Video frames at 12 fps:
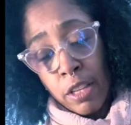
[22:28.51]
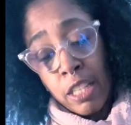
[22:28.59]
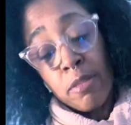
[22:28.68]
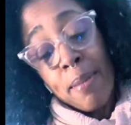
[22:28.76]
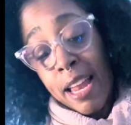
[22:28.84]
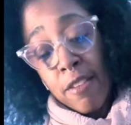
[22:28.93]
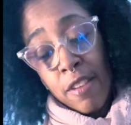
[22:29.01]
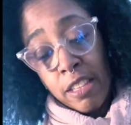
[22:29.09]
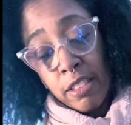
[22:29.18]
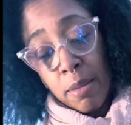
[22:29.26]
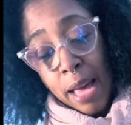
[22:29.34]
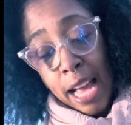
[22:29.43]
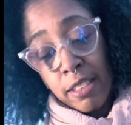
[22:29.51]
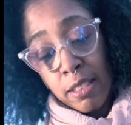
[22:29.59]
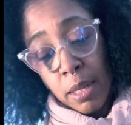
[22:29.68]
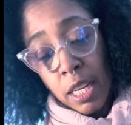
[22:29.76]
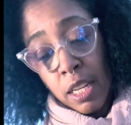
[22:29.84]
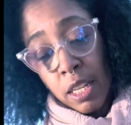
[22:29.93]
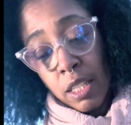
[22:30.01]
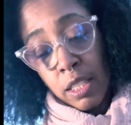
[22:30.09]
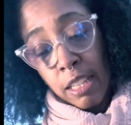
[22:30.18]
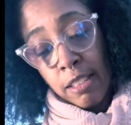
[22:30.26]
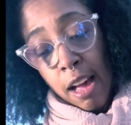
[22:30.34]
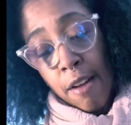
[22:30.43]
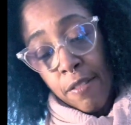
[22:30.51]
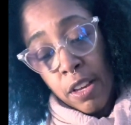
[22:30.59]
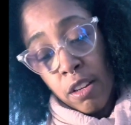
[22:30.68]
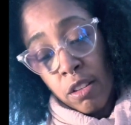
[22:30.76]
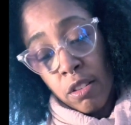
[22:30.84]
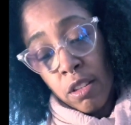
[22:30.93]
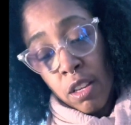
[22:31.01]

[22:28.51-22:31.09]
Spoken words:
is manifested back to me. That's how I feel.